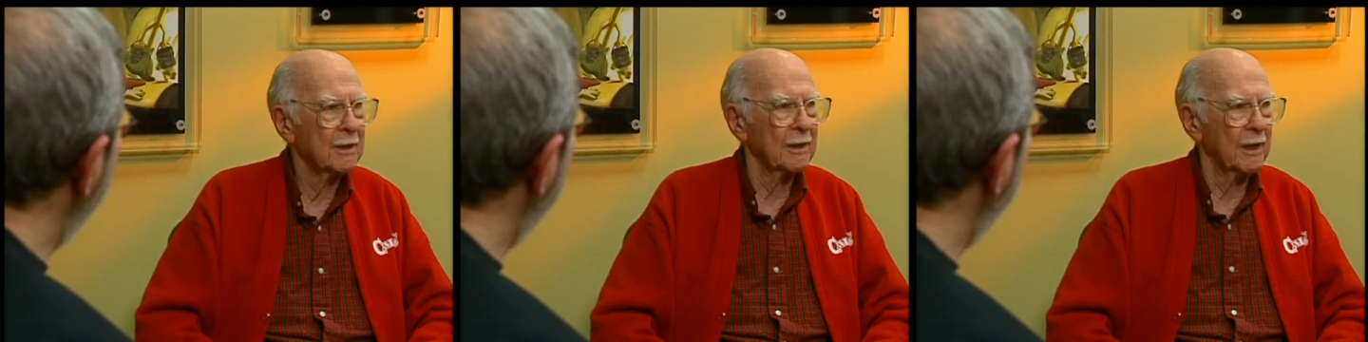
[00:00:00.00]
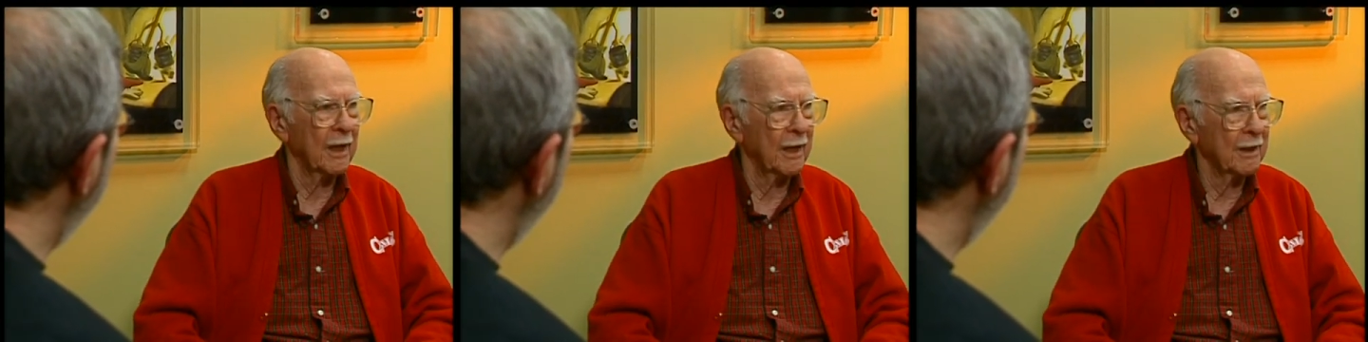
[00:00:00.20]

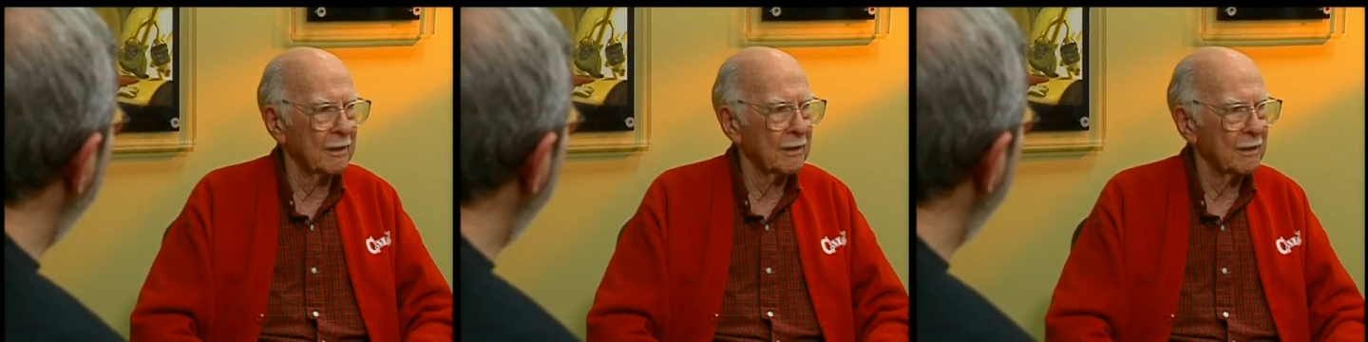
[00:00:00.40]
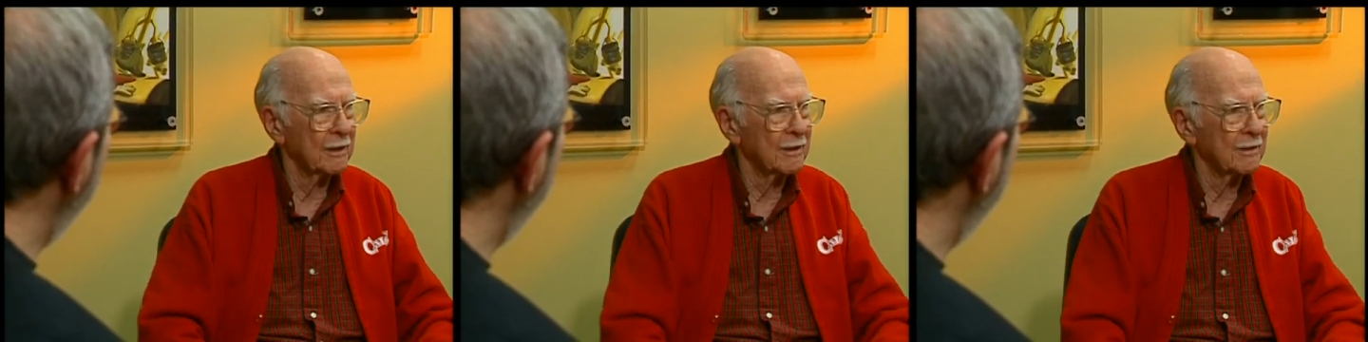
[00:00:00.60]

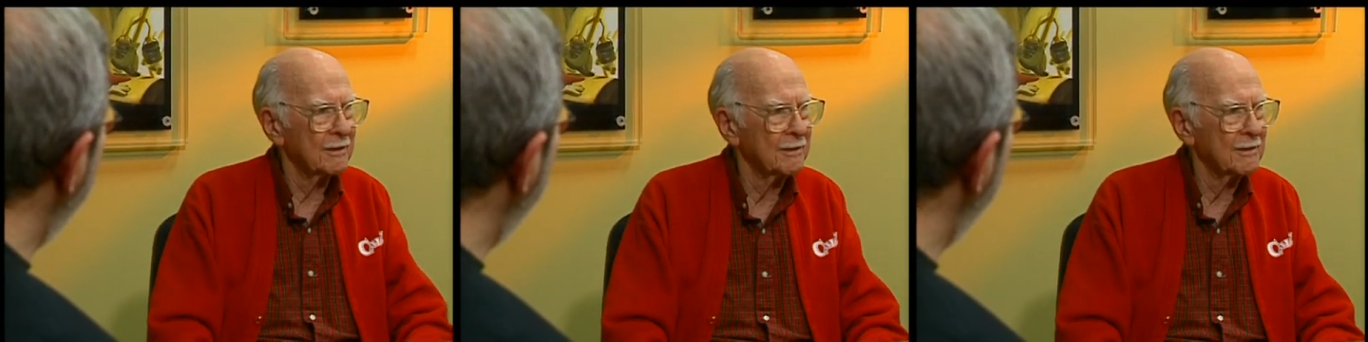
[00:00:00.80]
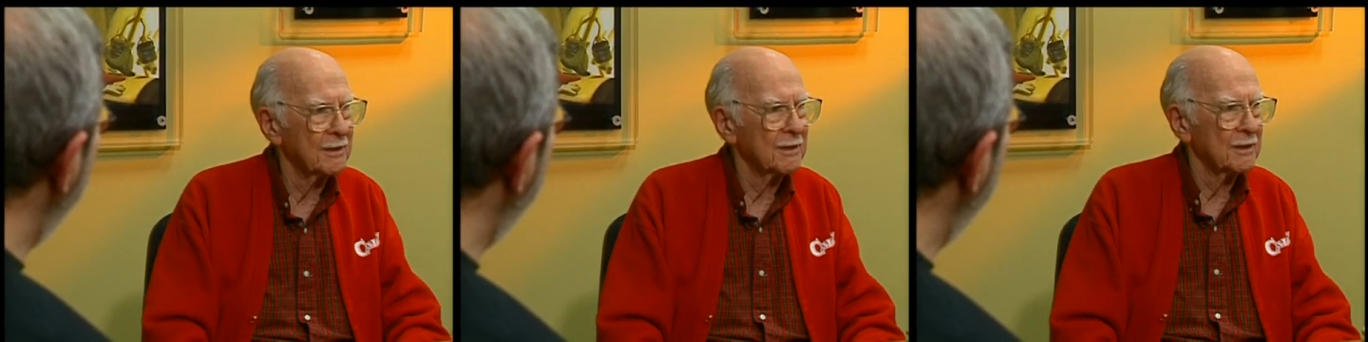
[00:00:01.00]
And uh,
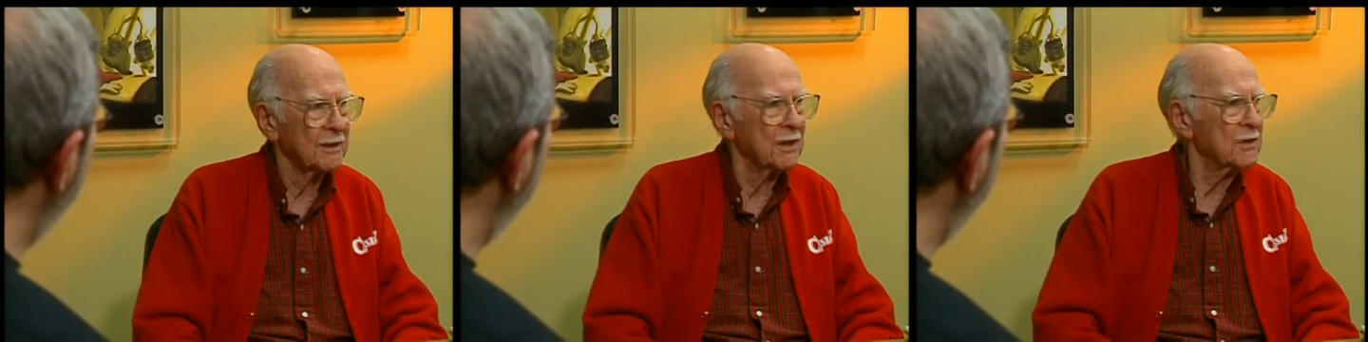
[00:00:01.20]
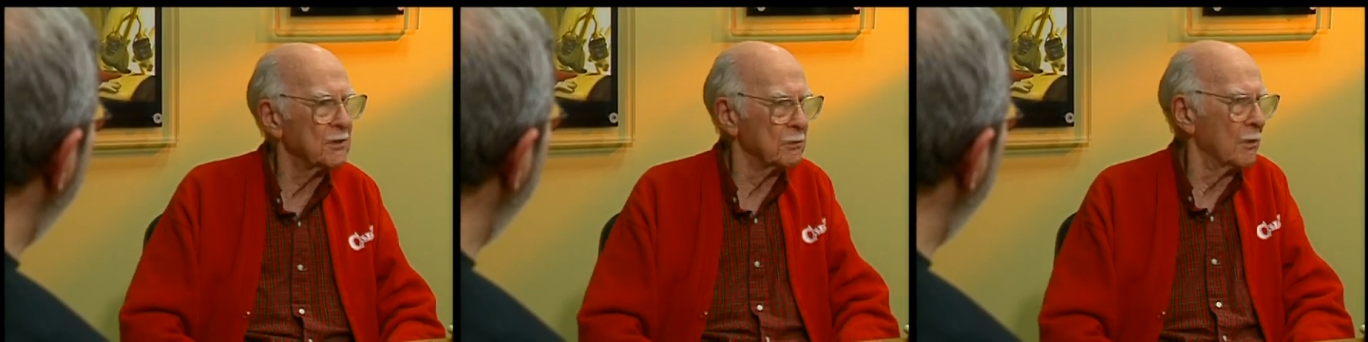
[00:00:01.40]

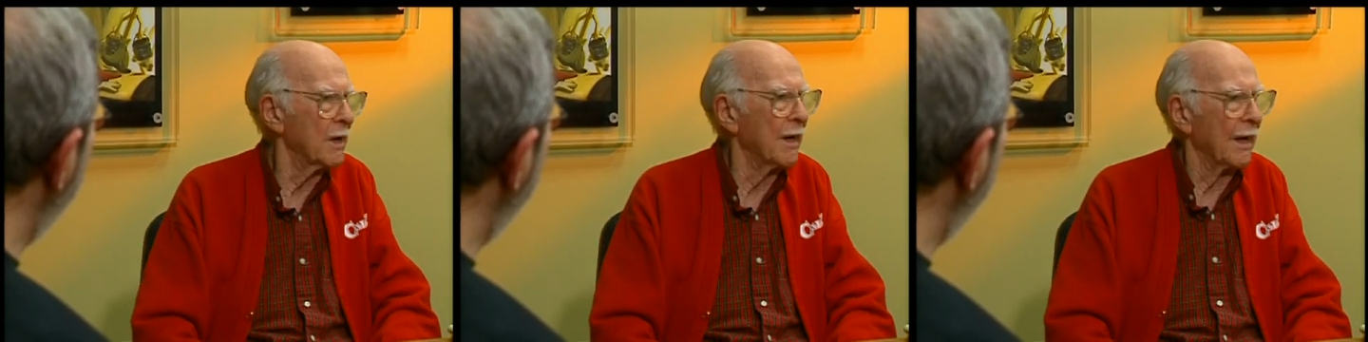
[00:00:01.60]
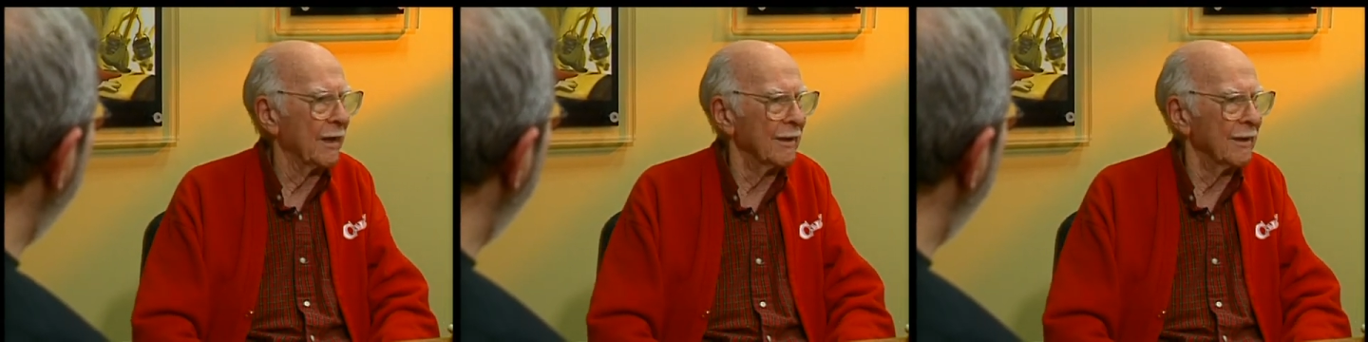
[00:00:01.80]
guess what?